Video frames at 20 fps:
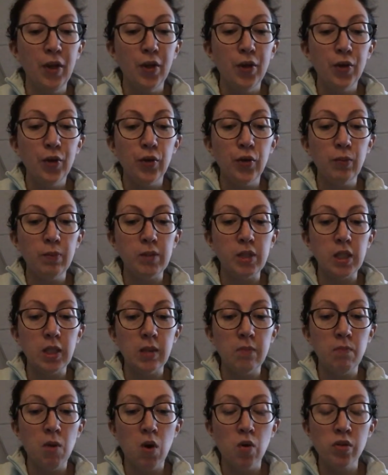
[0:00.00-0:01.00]
whom she
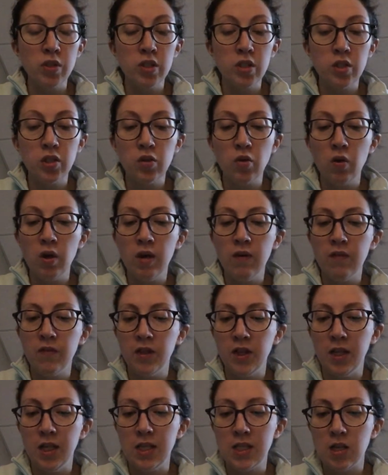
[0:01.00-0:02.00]
most
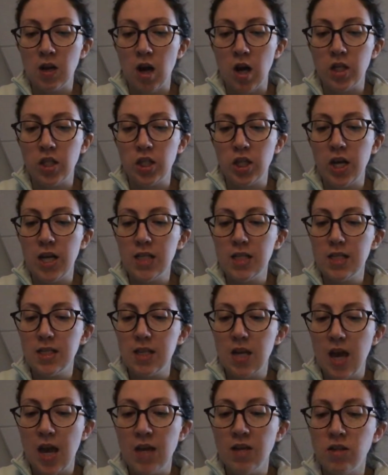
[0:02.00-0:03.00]
joyfully saw
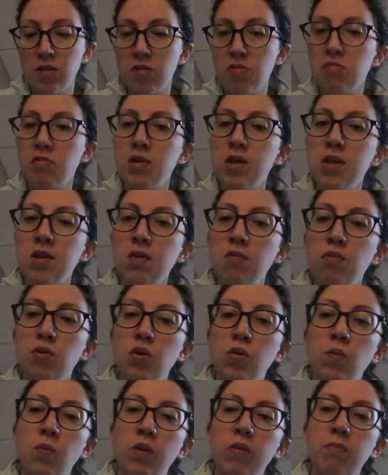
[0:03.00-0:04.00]
just entering the
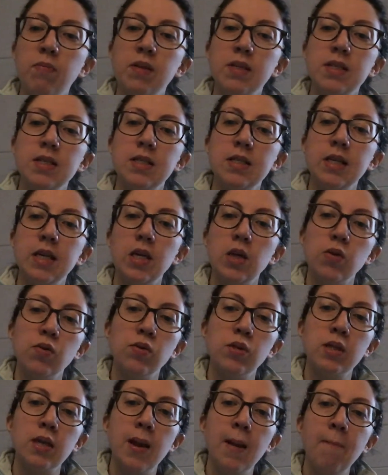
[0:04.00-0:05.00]
room with Mrs.
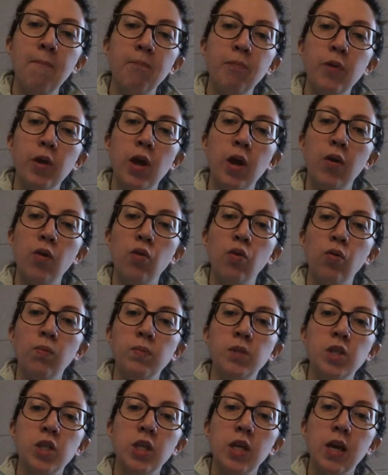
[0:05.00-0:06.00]
Hughes, and whom
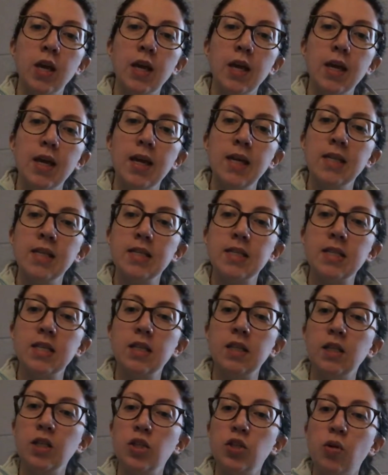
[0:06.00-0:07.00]
she
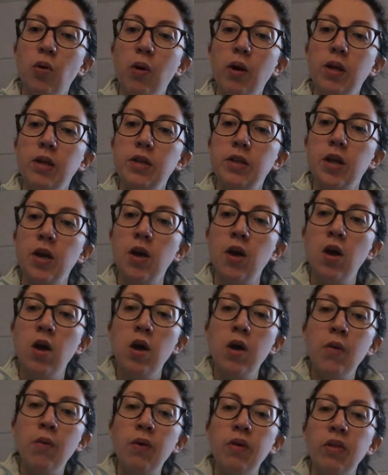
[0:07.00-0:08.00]
instantly joined,
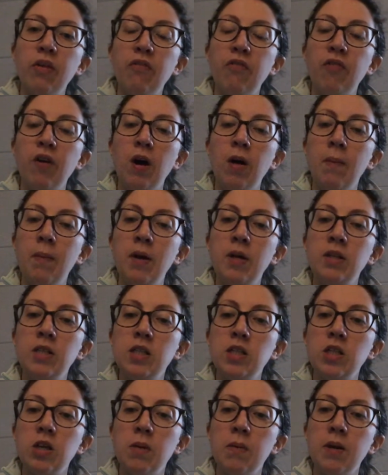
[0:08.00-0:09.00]
with a firmer
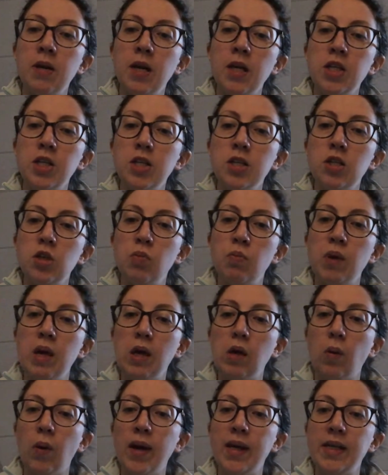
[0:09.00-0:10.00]
determination to be
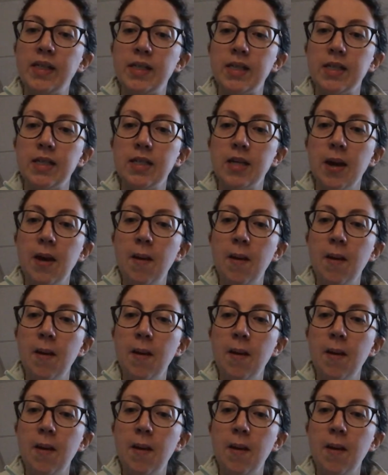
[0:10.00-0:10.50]
acquainted